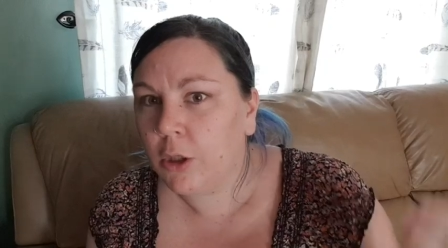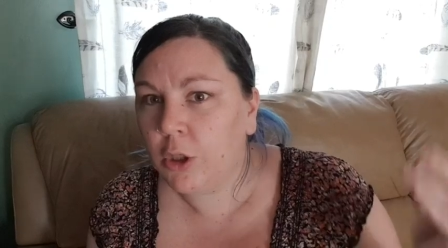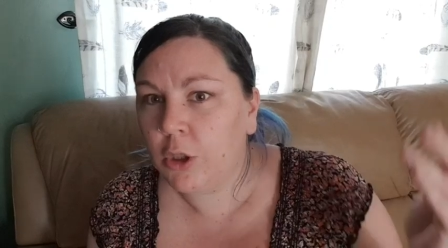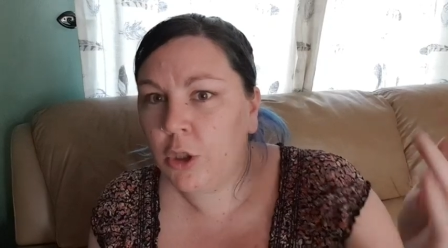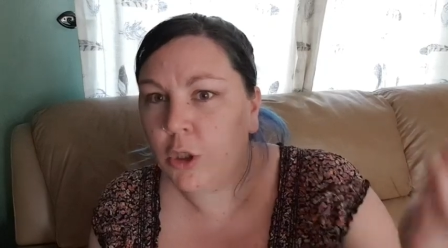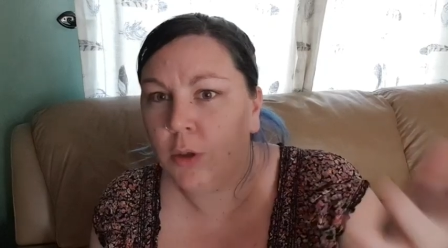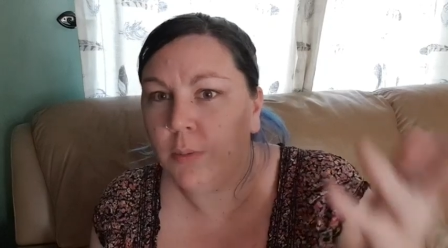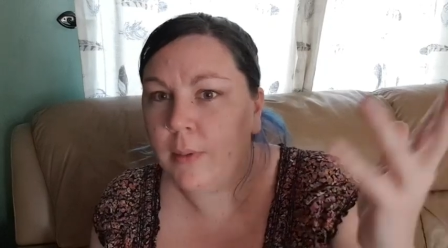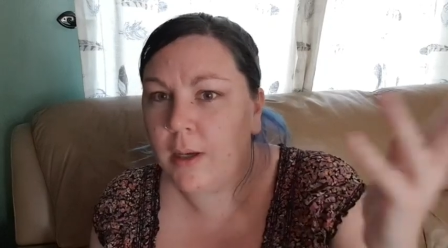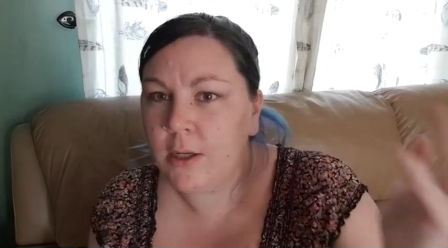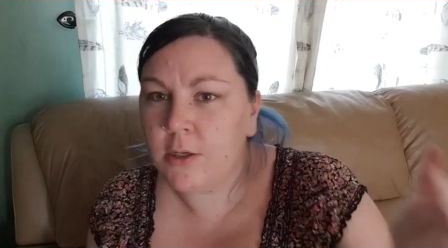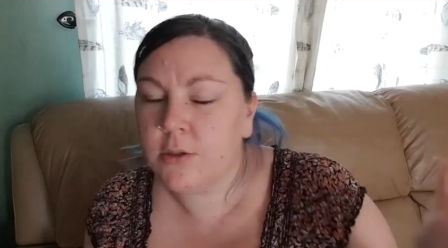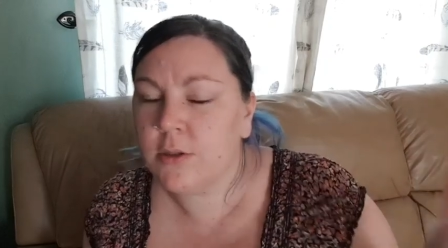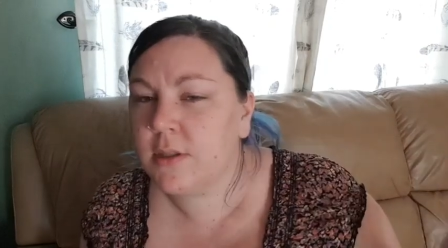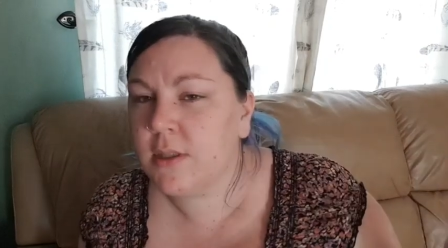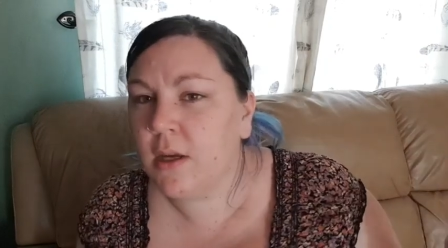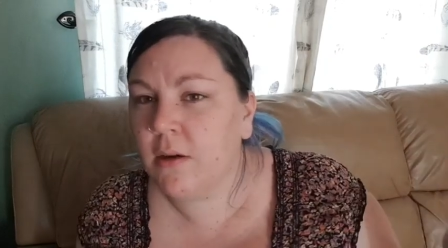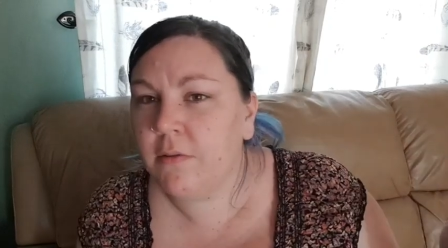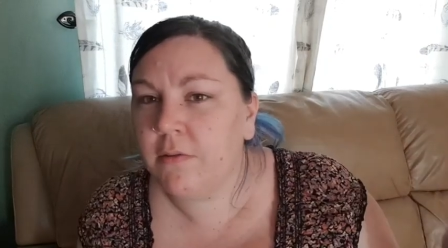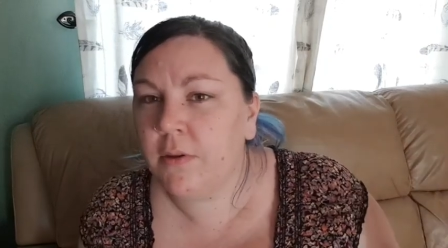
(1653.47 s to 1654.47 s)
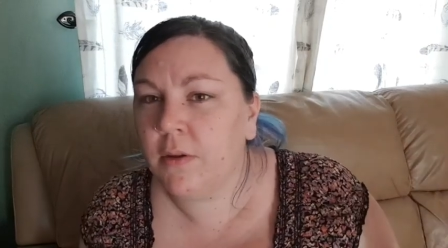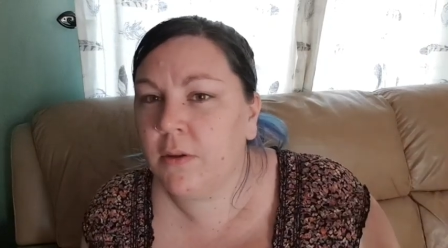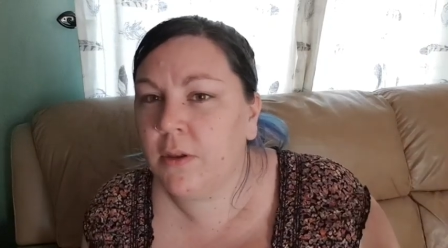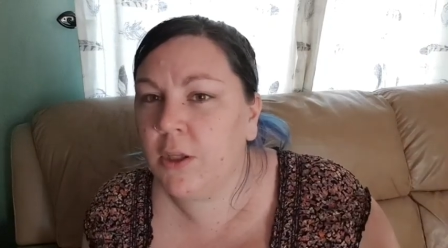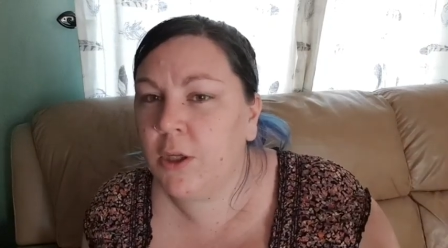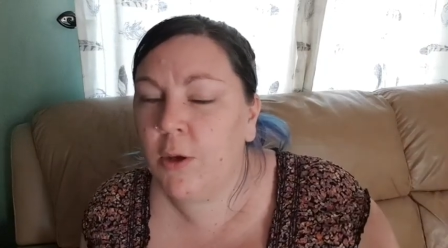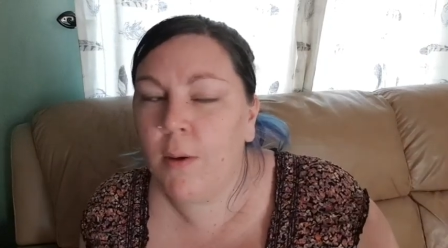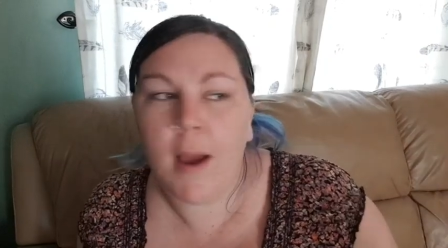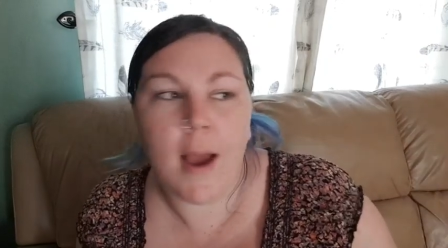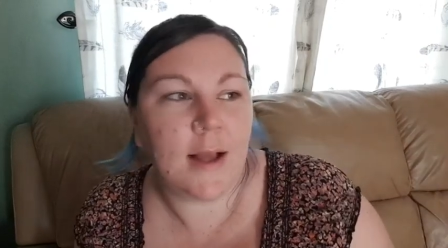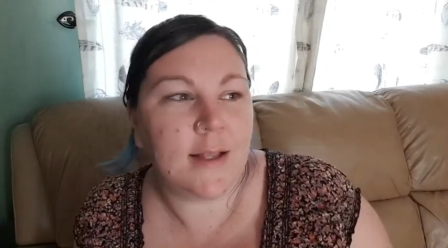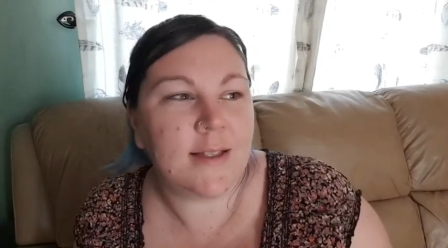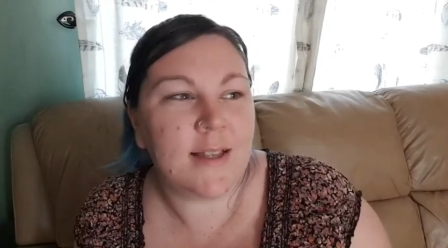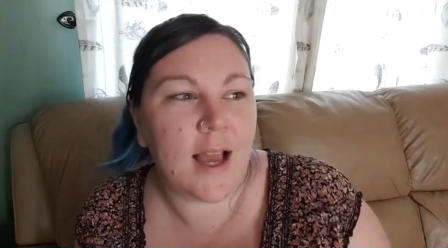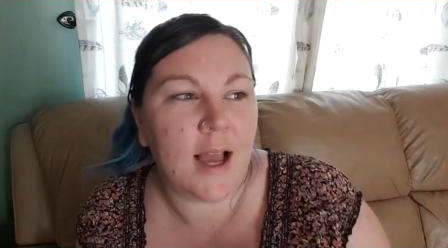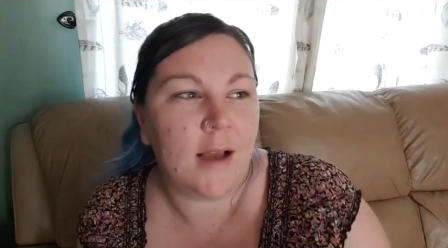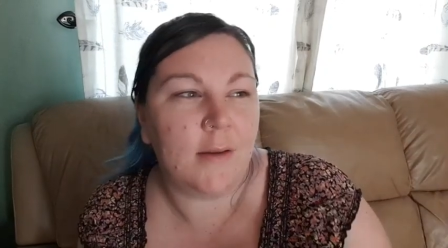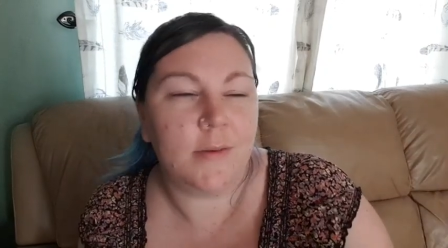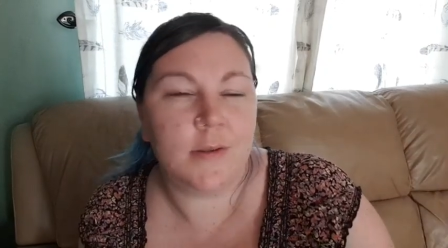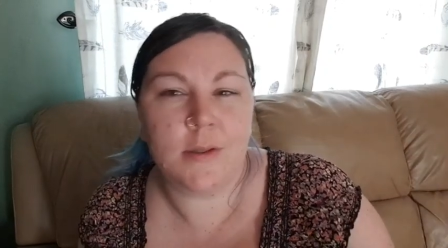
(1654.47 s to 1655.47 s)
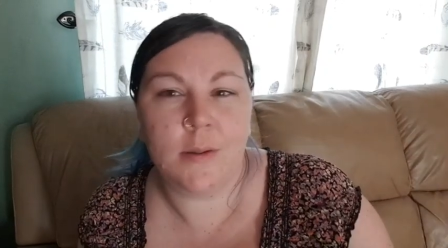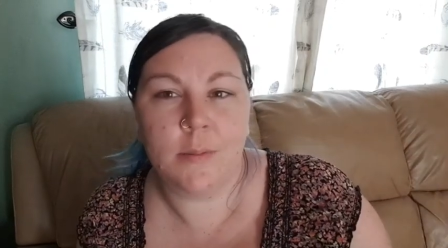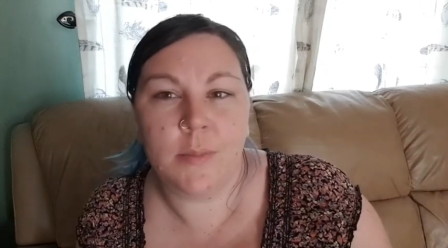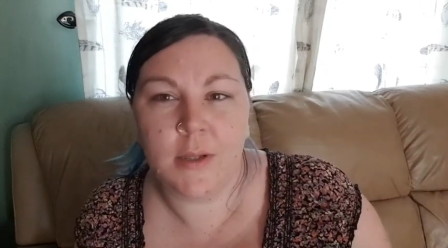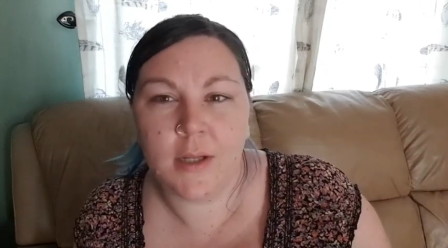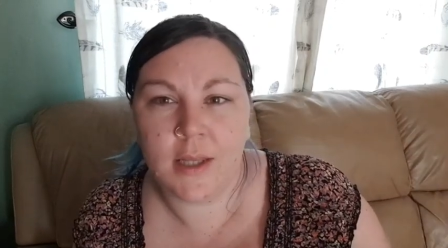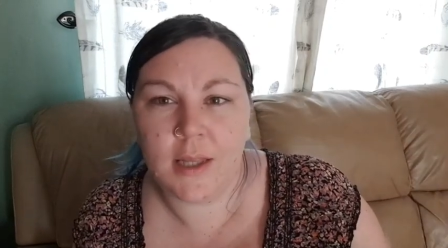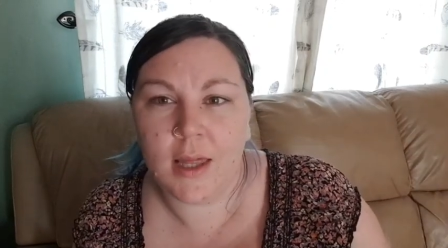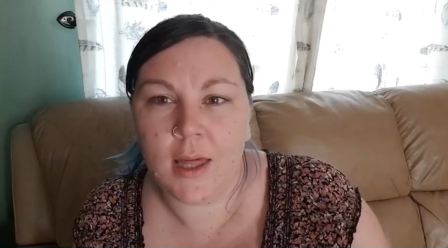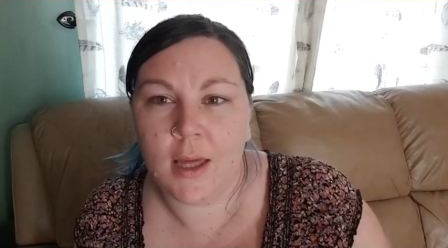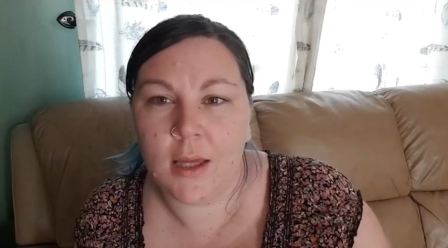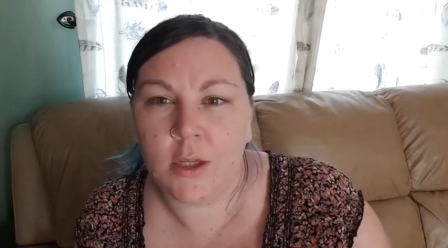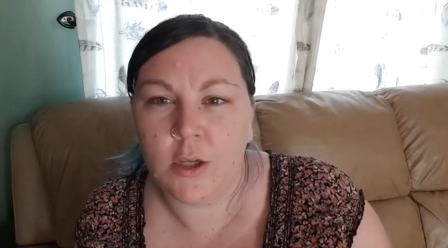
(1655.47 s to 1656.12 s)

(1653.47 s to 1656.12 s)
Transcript: You made yourself feel that you had to have somebody there.